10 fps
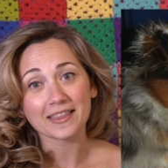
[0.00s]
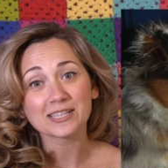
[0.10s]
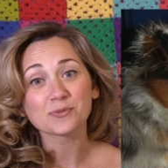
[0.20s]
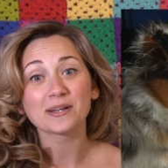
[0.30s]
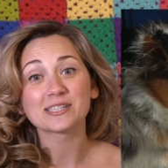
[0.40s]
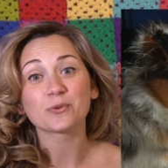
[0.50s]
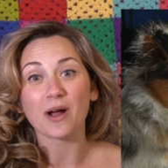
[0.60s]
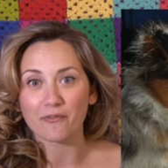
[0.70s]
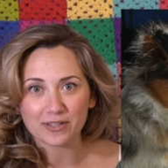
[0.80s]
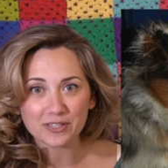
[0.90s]
This was the
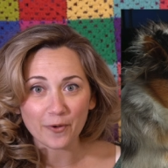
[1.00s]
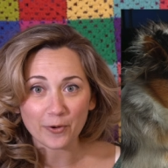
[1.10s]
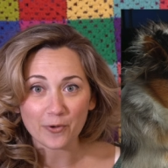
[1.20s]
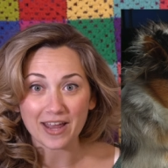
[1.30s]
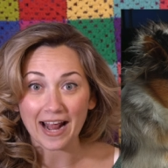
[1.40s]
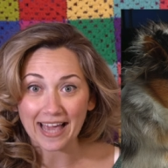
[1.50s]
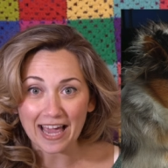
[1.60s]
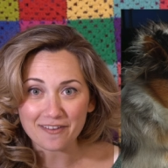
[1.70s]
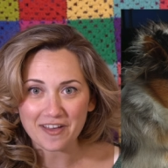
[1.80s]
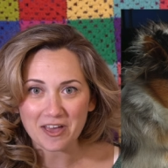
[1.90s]
reference photo that I
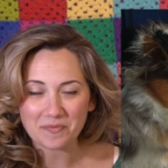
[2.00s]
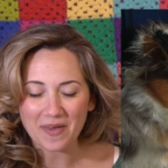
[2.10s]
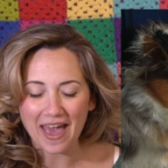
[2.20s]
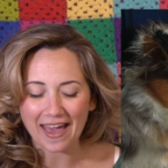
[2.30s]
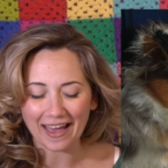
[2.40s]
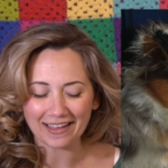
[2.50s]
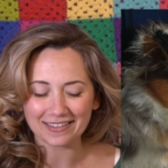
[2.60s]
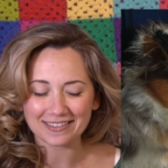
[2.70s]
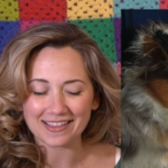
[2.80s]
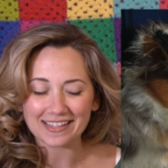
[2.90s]
gave him
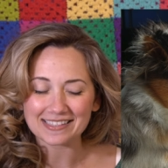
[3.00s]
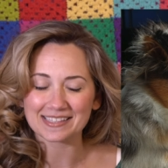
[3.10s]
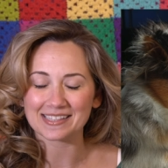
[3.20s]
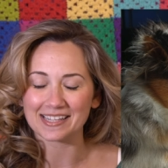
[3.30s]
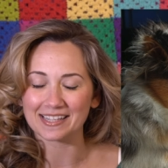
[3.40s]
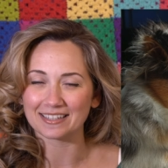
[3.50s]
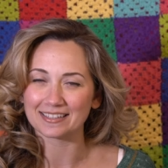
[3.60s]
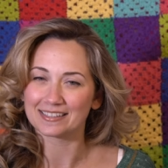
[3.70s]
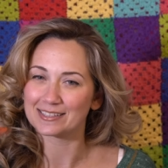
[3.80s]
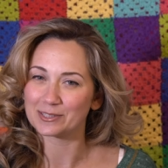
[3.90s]
and this
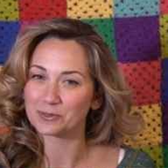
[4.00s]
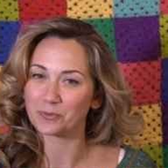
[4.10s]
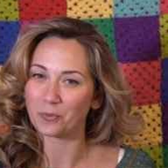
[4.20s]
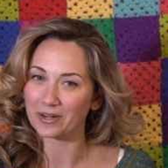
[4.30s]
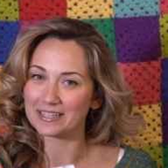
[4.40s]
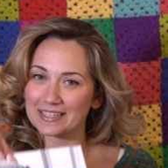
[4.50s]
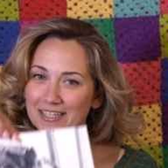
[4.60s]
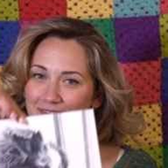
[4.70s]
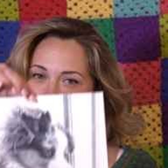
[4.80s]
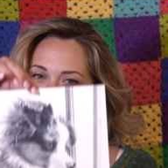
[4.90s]
is what he did.